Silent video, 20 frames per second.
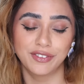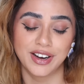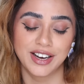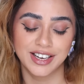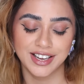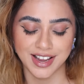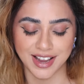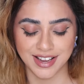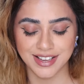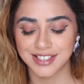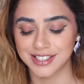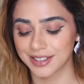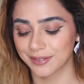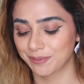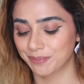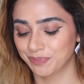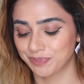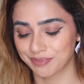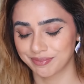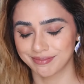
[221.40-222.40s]
is,
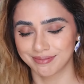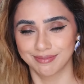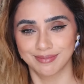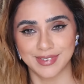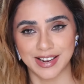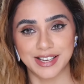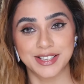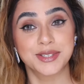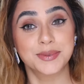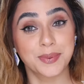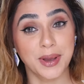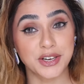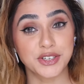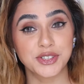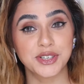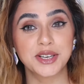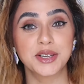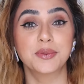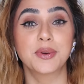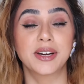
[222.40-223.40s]

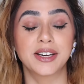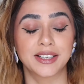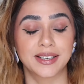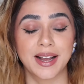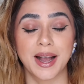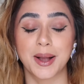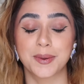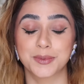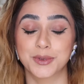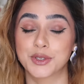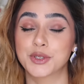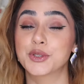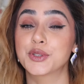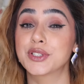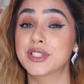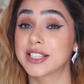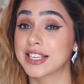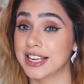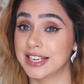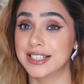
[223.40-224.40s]
especially when it comes to
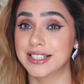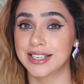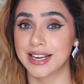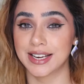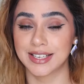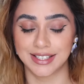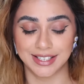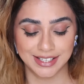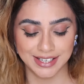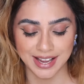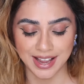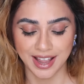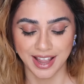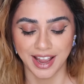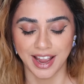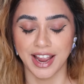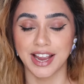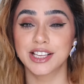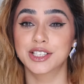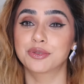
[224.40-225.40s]
skin tints,
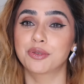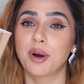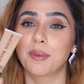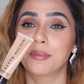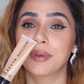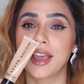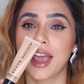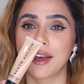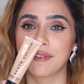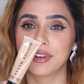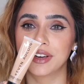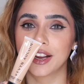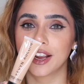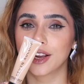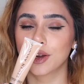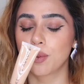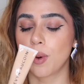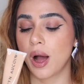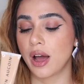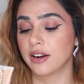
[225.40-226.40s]
is from Kevyn
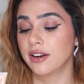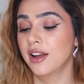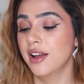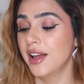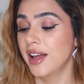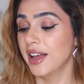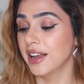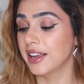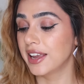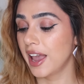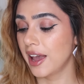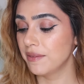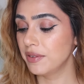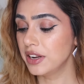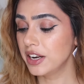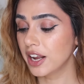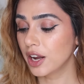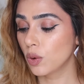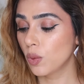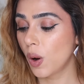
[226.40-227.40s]
Aucoin.
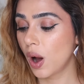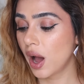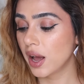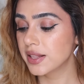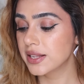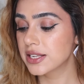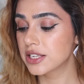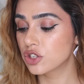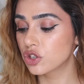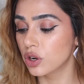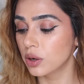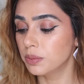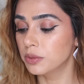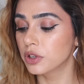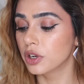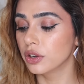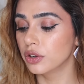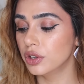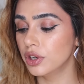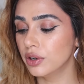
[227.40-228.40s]
Kevyn Aucoin Stripped
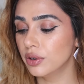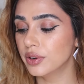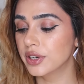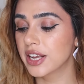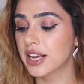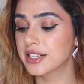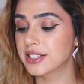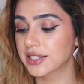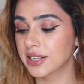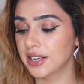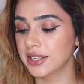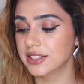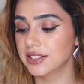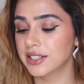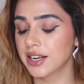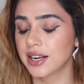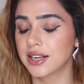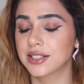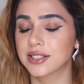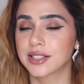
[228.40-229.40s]
Nude Skin
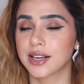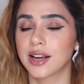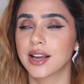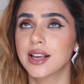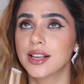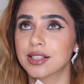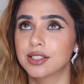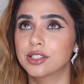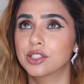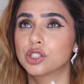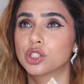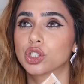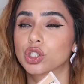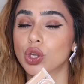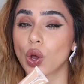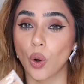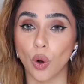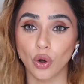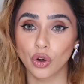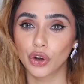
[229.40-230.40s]
Tint is
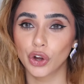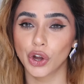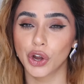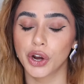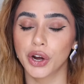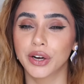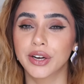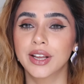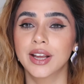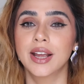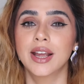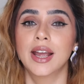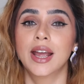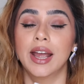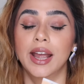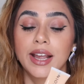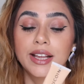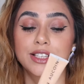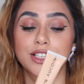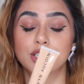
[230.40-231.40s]
so good.
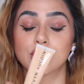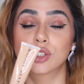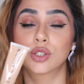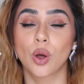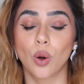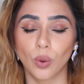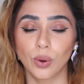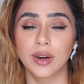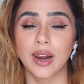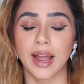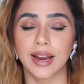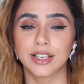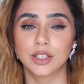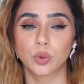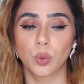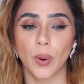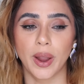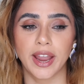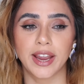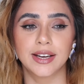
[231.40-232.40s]
It's so
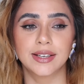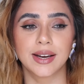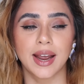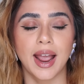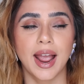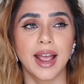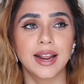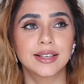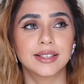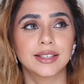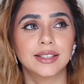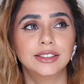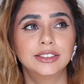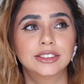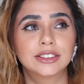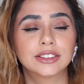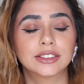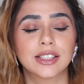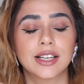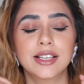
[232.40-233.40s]
lightweight and
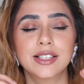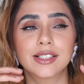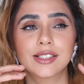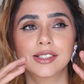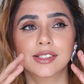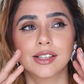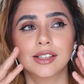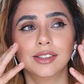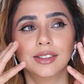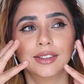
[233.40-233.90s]
it's